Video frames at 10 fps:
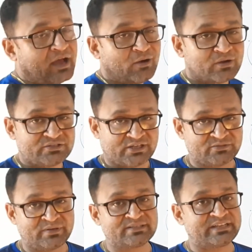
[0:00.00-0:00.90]
our
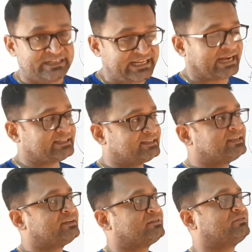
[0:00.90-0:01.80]
judgments intact
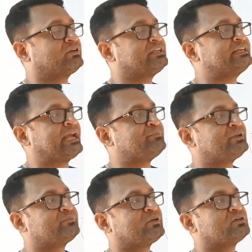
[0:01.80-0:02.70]
for the time
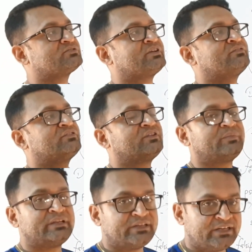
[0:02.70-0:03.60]
being, because when we will
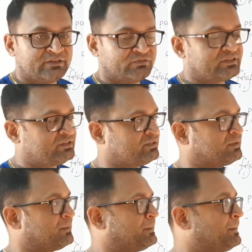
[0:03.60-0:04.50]
be dealing with
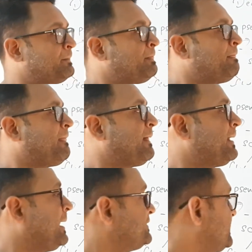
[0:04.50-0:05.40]

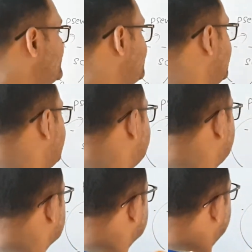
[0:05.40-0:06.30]
other
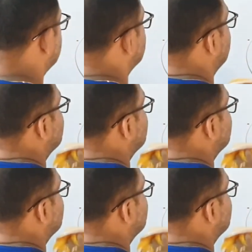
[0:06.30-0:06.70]
philosophers of